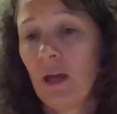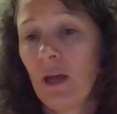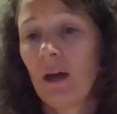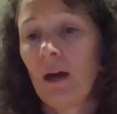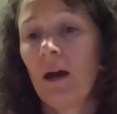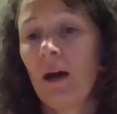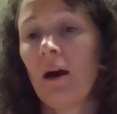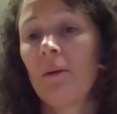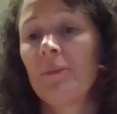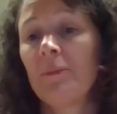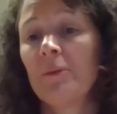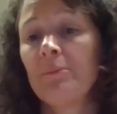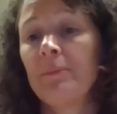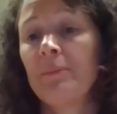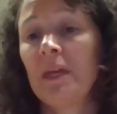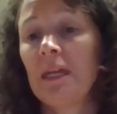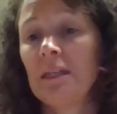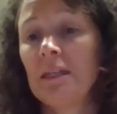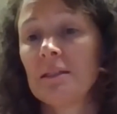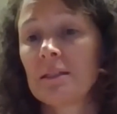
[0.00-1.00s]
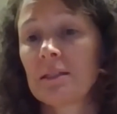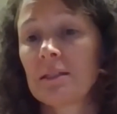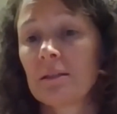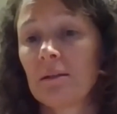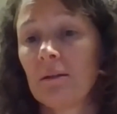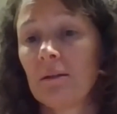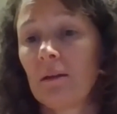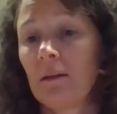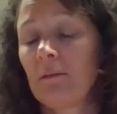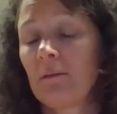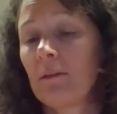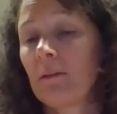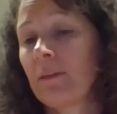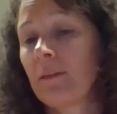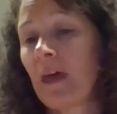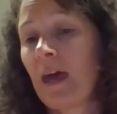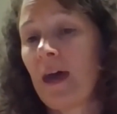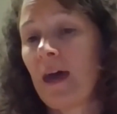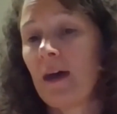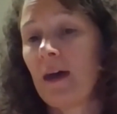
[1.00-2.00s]
that means
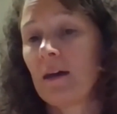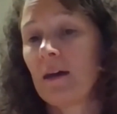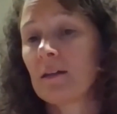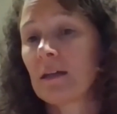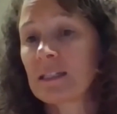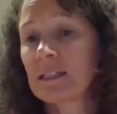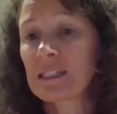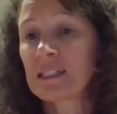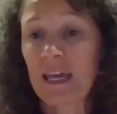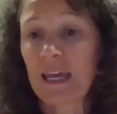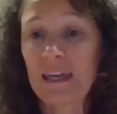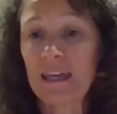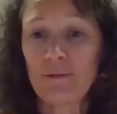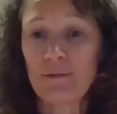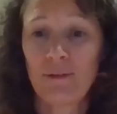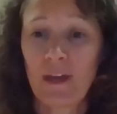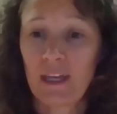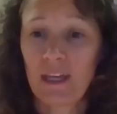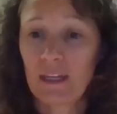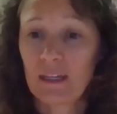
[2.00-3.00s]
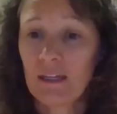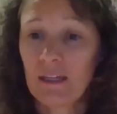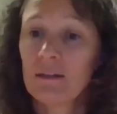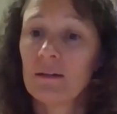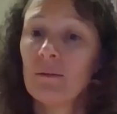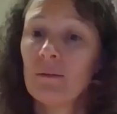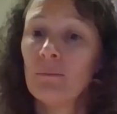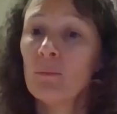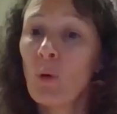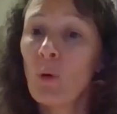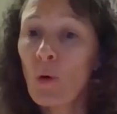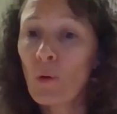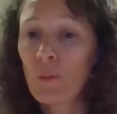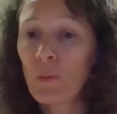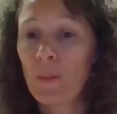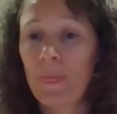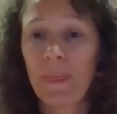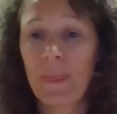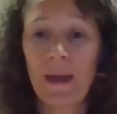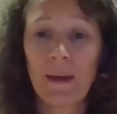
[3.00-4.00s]
they're saving more
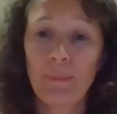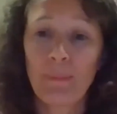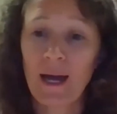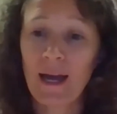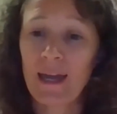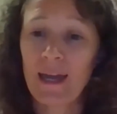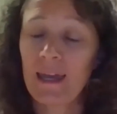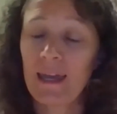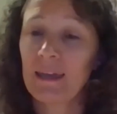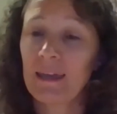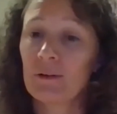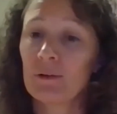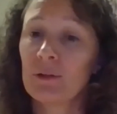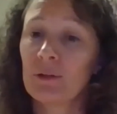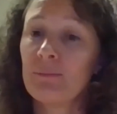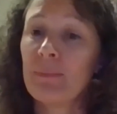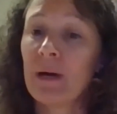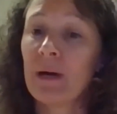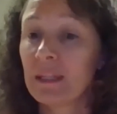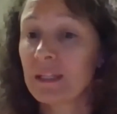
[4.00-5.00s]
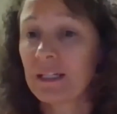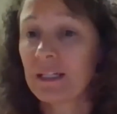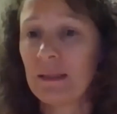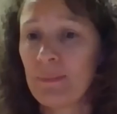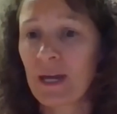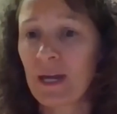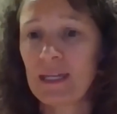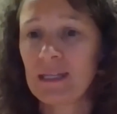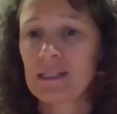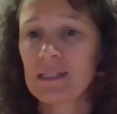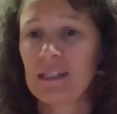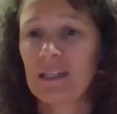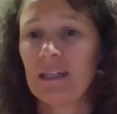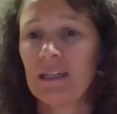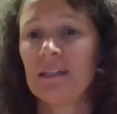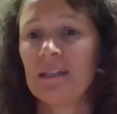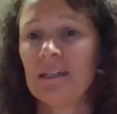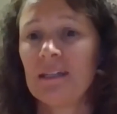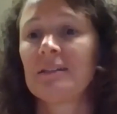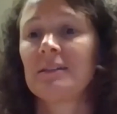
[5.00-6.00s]
than they're paying on a monthly
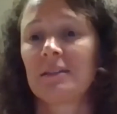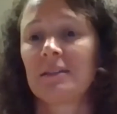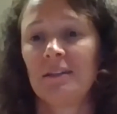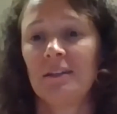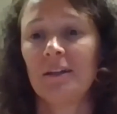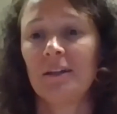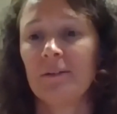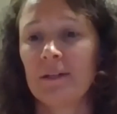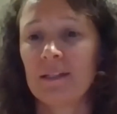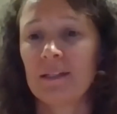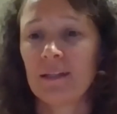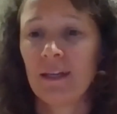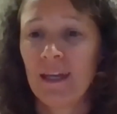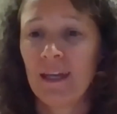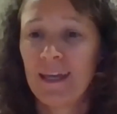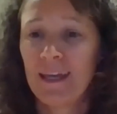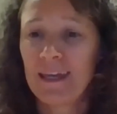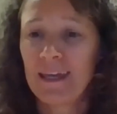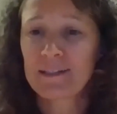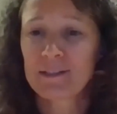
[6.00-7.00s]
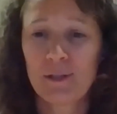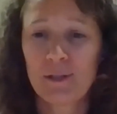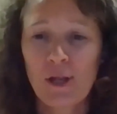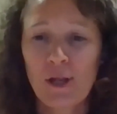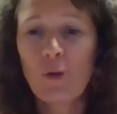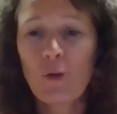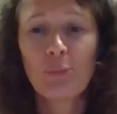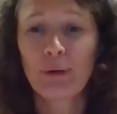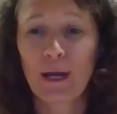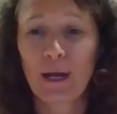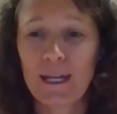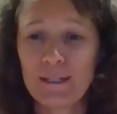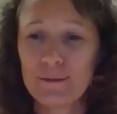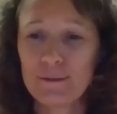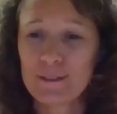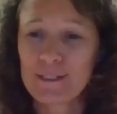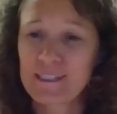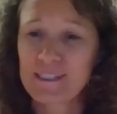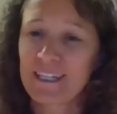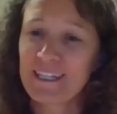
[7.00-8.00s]
basis. It's a no-brainer,
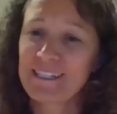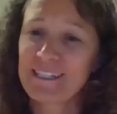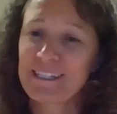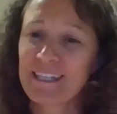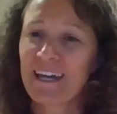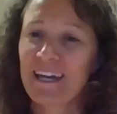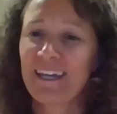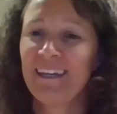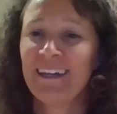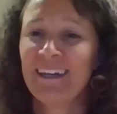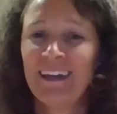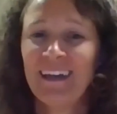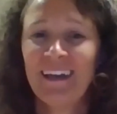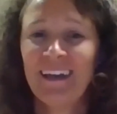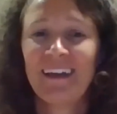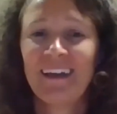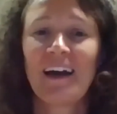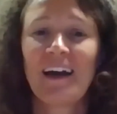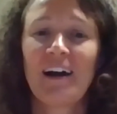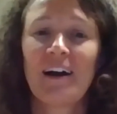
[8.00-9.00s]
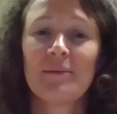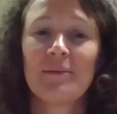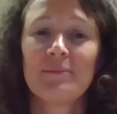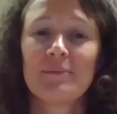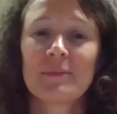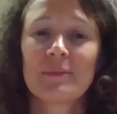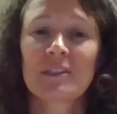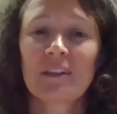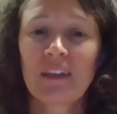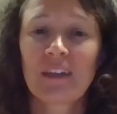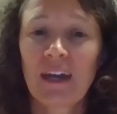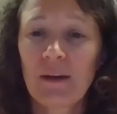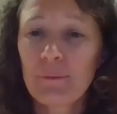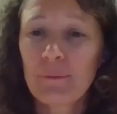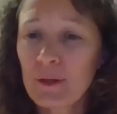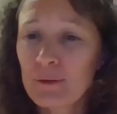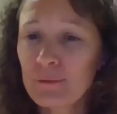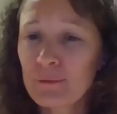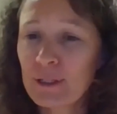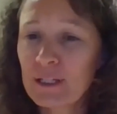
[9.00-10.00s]
as they say. So that
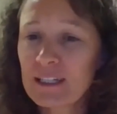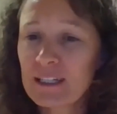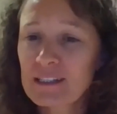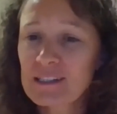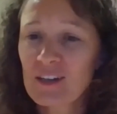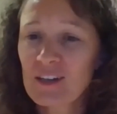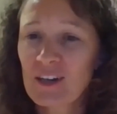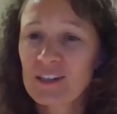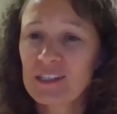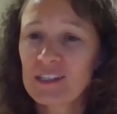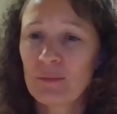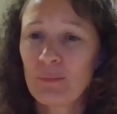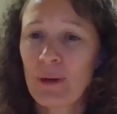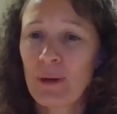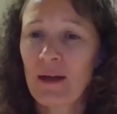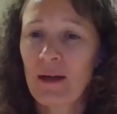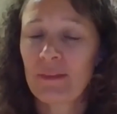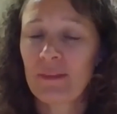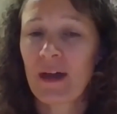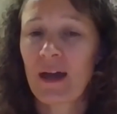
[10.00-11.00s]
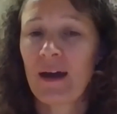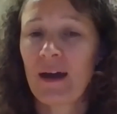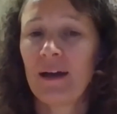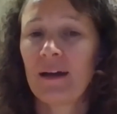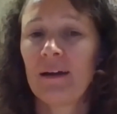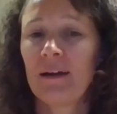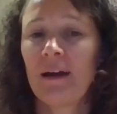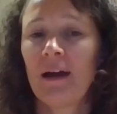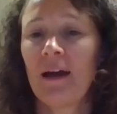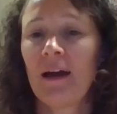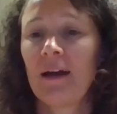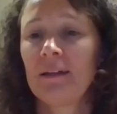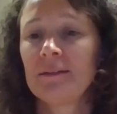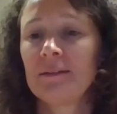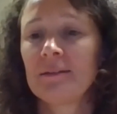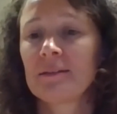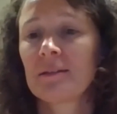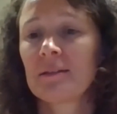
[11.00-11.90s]
we're really excited about that. And